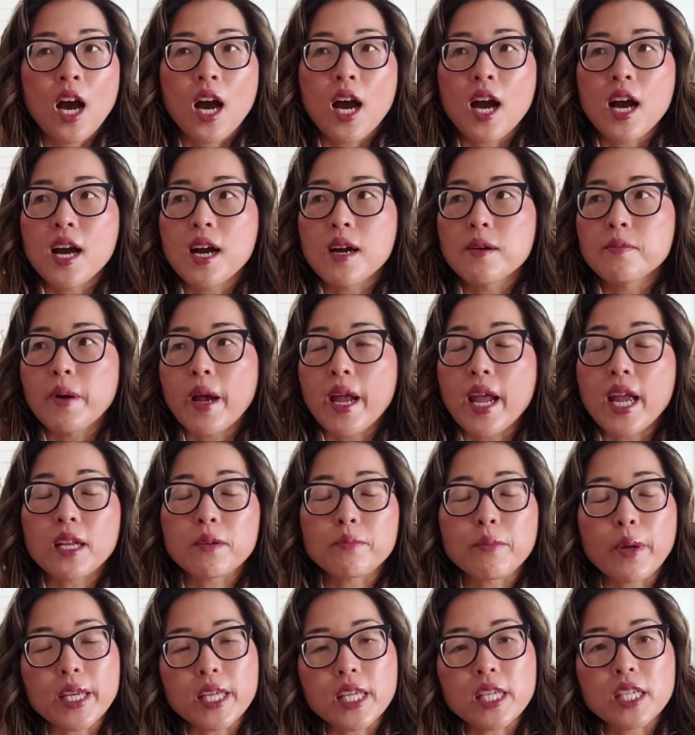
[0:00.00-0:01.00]
I had
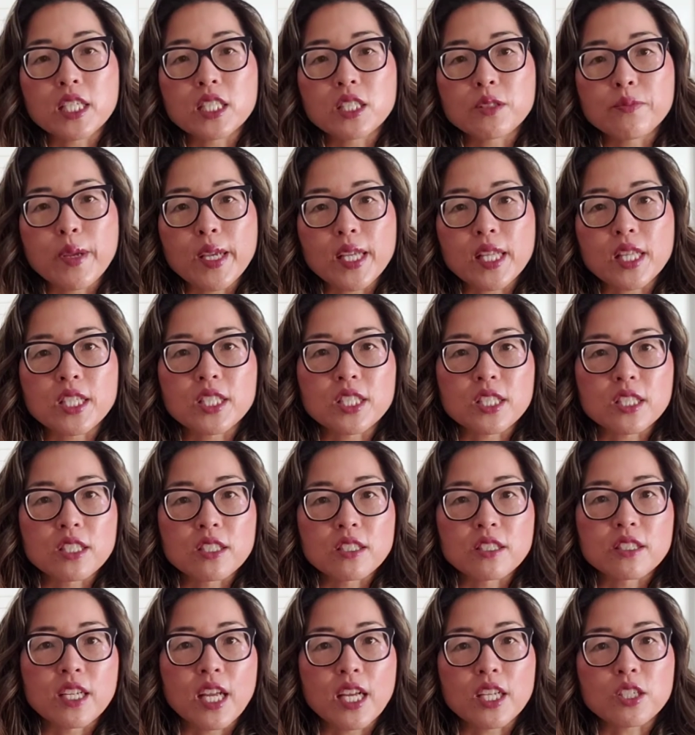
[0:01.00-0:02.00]
my kids make these
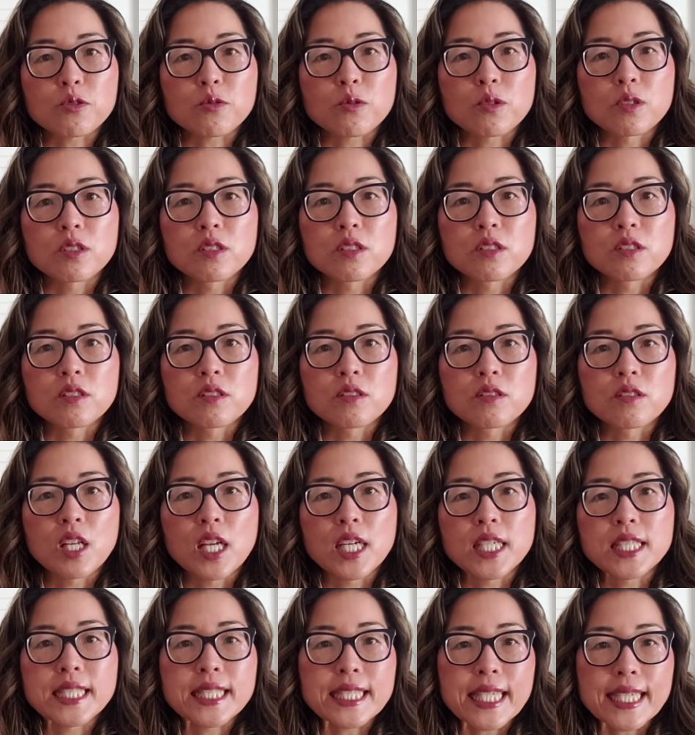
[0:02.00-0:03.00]
little natural
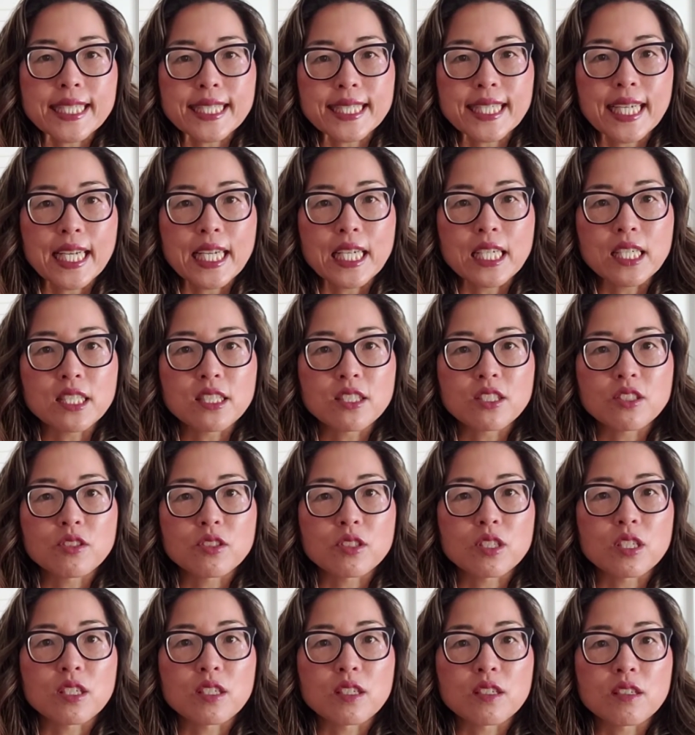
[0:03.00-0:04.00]
sachets
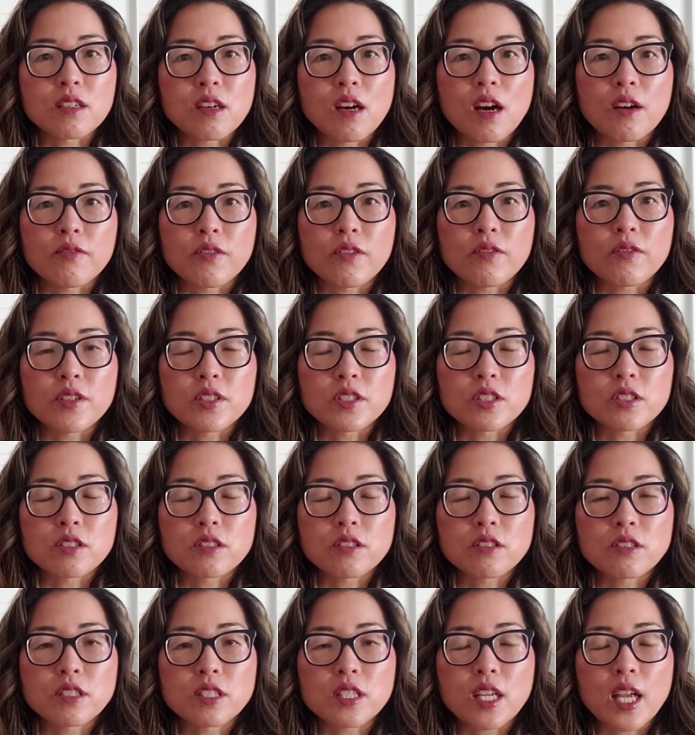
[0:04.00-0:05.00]
using coffee
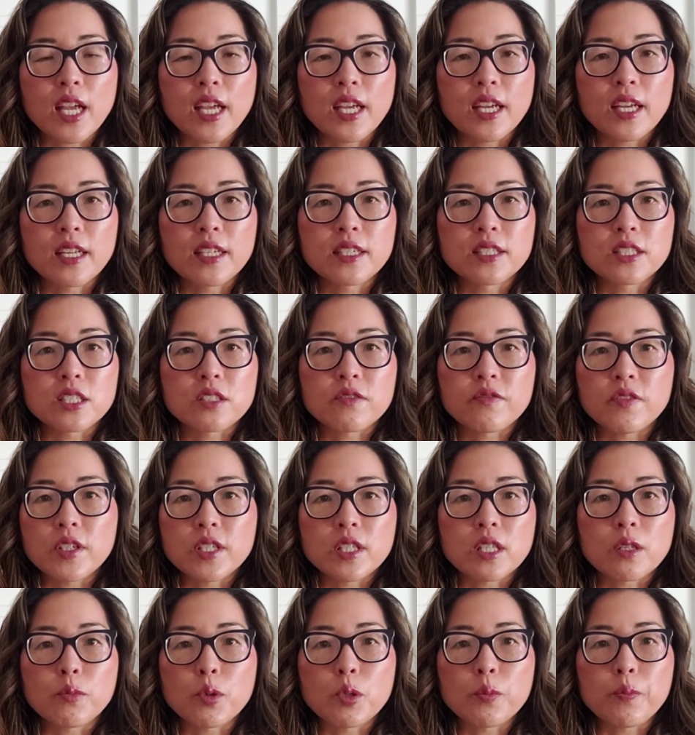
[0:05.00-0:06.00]
filters and just filling
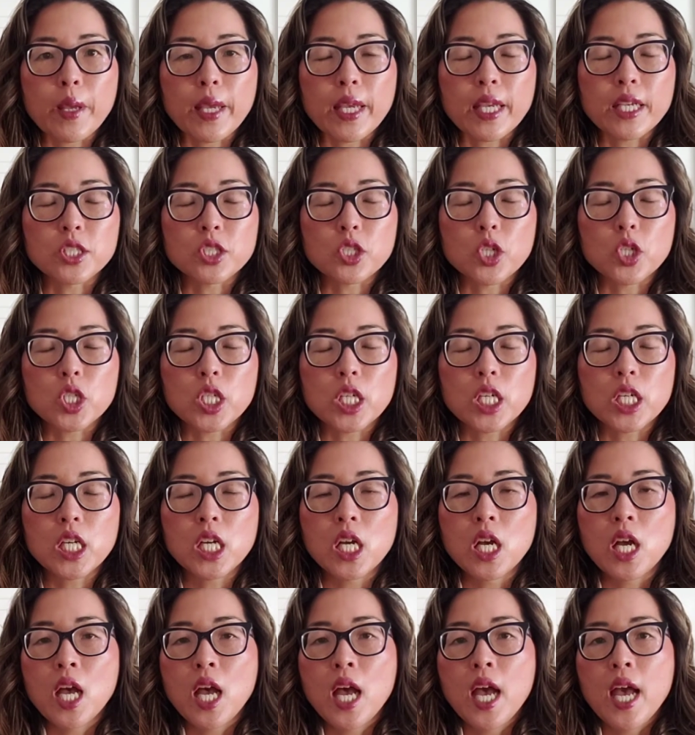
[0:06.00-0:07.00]
them with baking soda
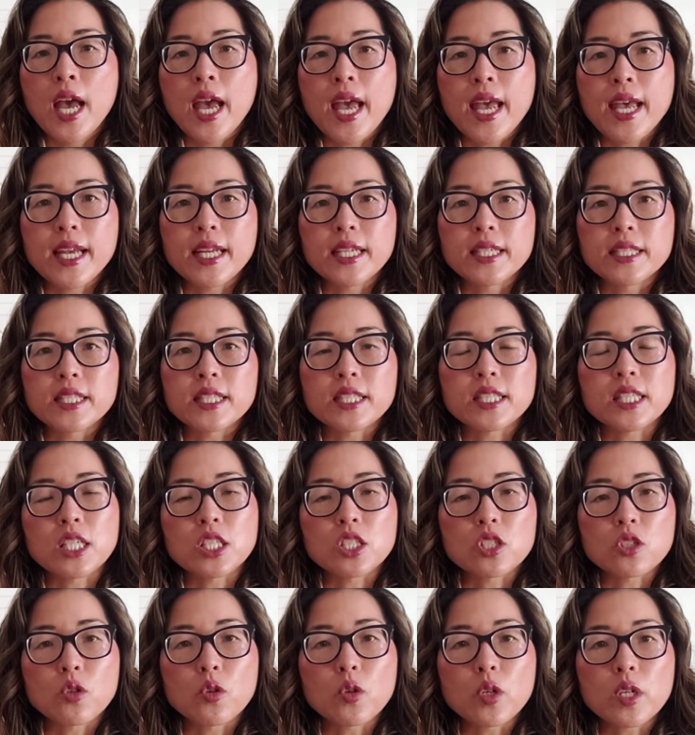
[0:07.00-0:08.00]
and
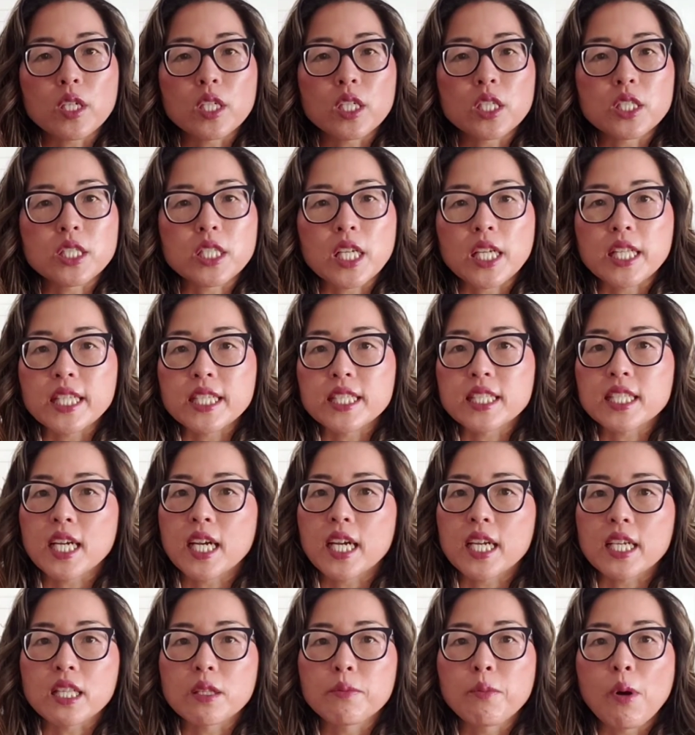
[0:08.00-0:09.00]
essential oils and then
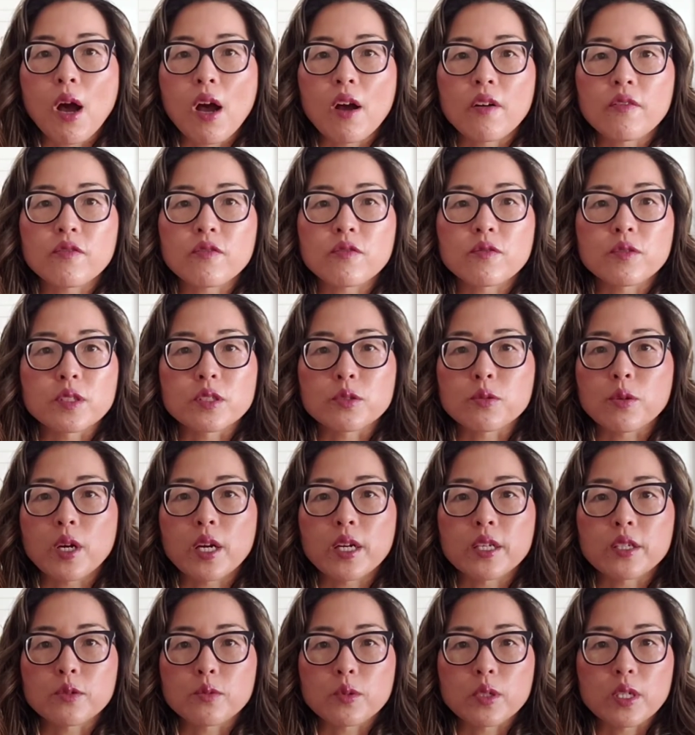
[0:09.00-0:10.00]
tying them off with
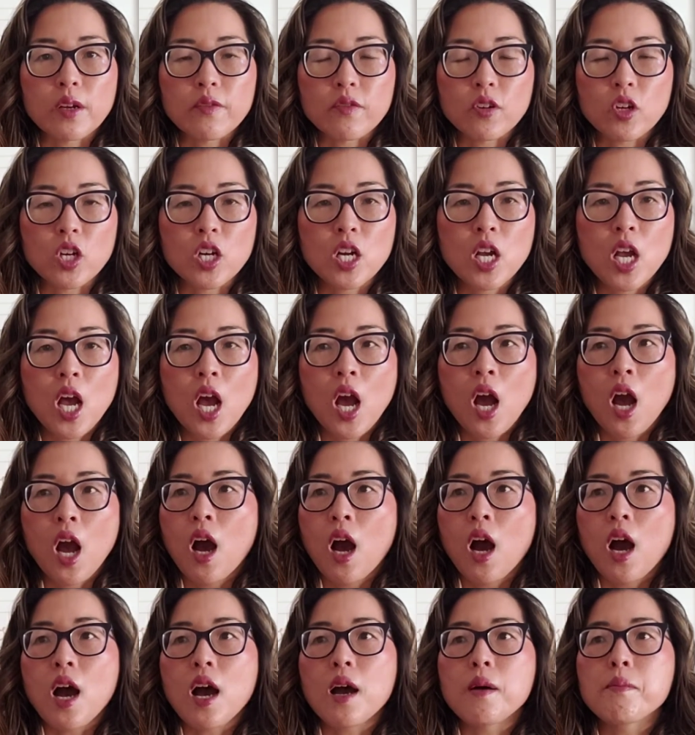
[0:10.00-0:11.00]
twine or whatever.
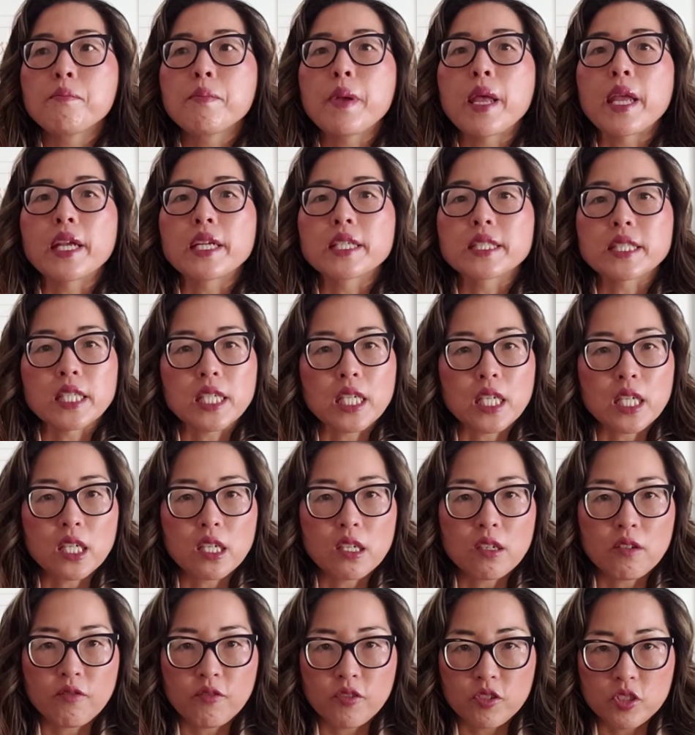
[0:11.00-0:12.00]

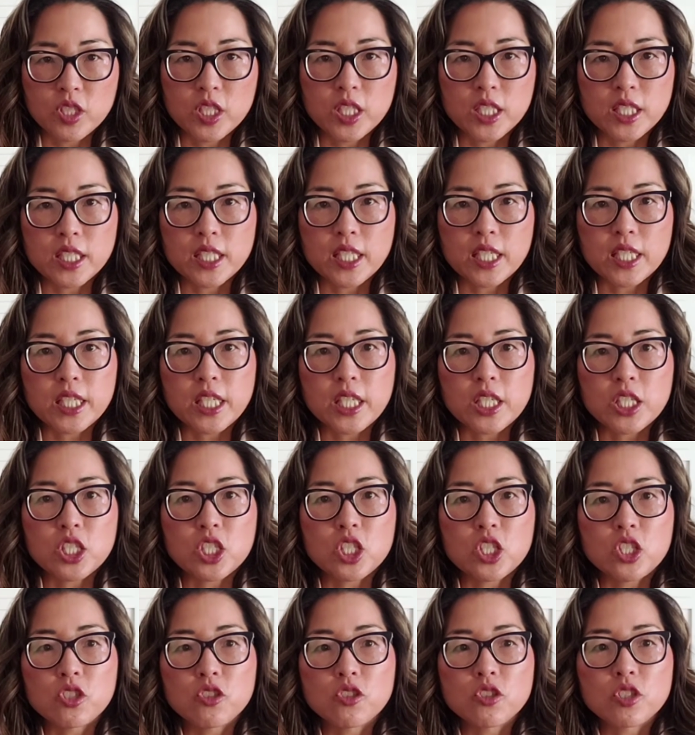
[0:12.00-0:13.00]
Amazing for de-stinking
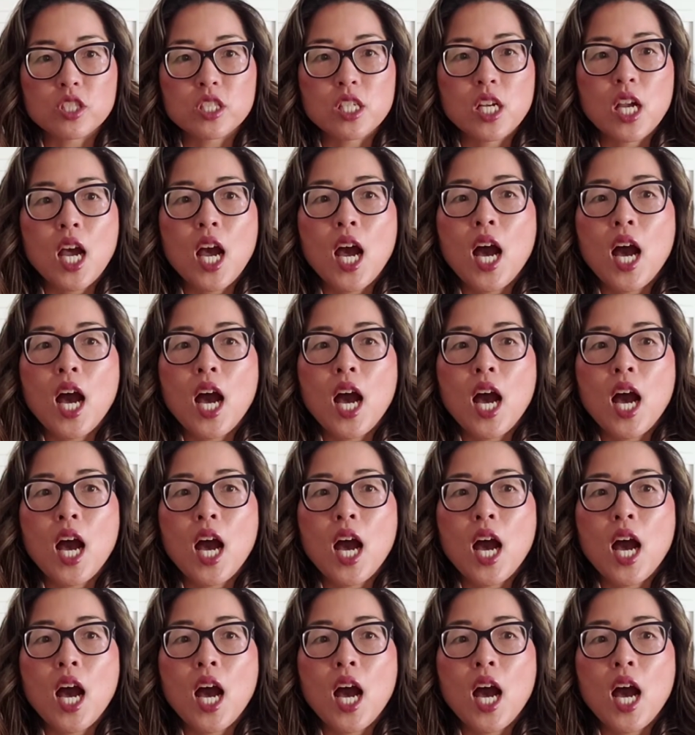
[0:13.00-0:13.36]
shoes.